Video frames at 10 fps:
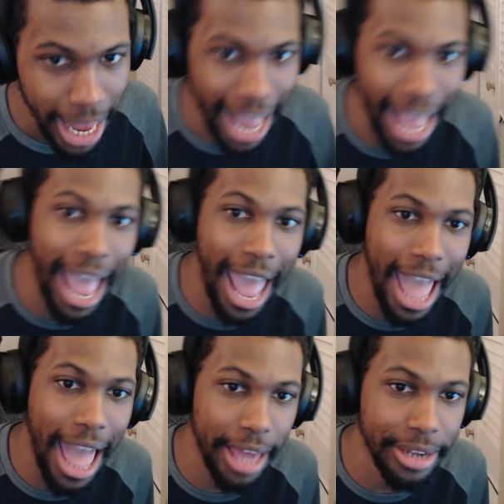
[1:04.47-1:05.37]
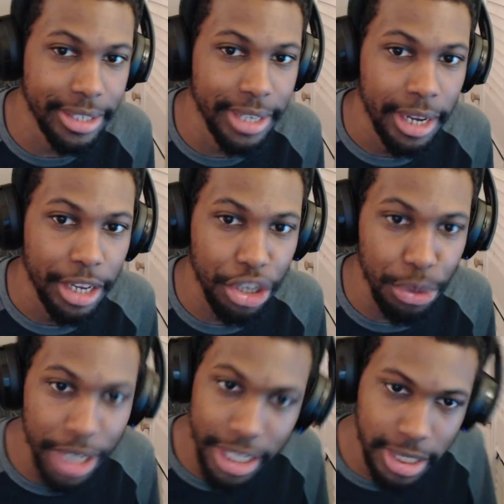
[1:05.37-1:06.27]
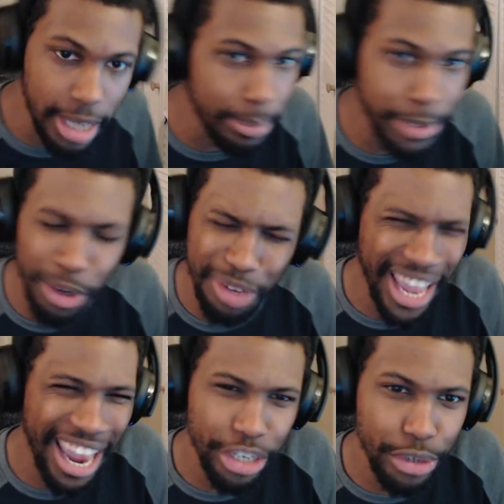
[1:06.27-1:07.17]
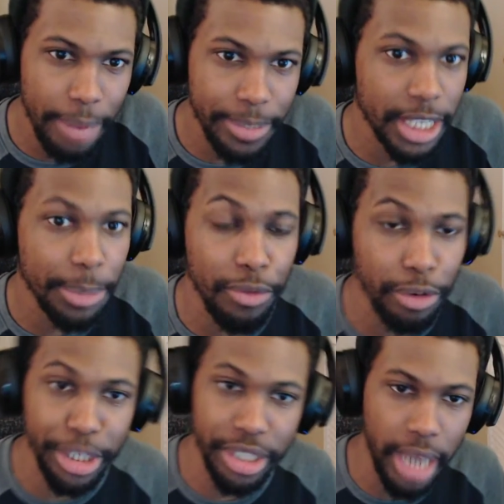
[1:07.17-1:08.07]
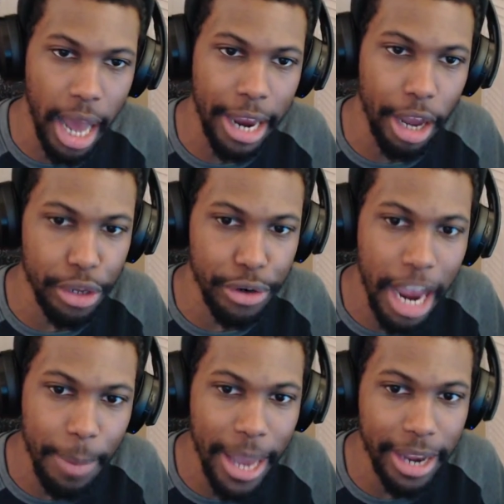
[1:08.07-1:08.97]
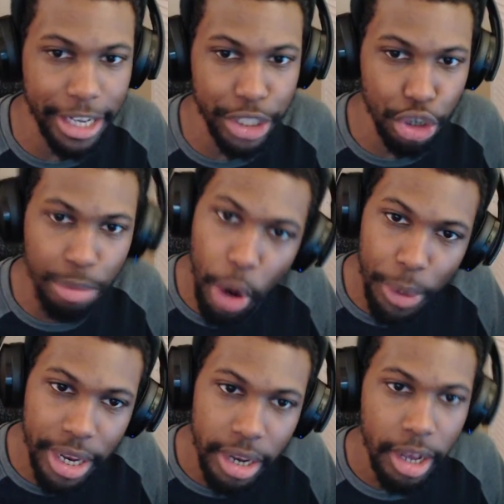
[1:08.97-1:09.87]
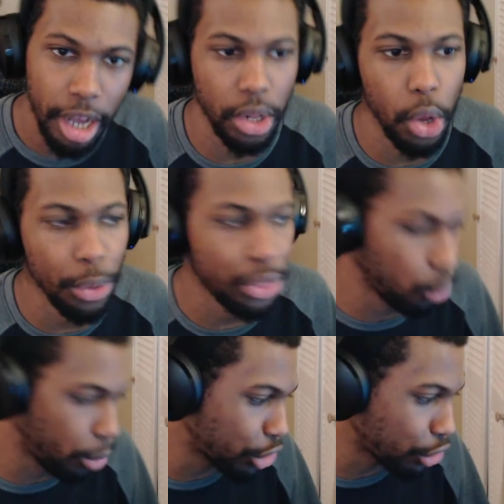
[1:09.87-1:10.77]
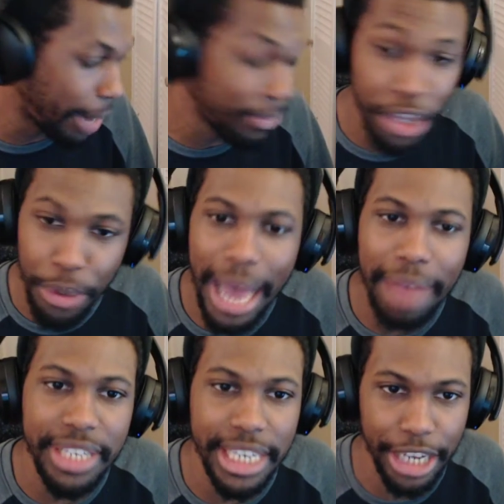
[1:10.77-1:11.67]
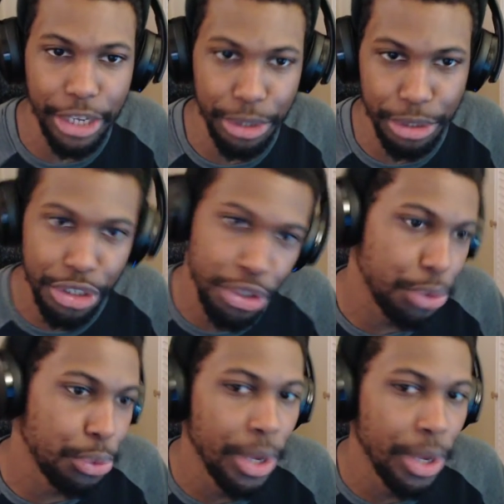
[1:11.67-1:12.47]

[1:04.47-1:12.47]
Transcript: and you need some sort of a hand trap to keep you from just dying on the crackback against your opponent, along with the one trap that you have to get you your two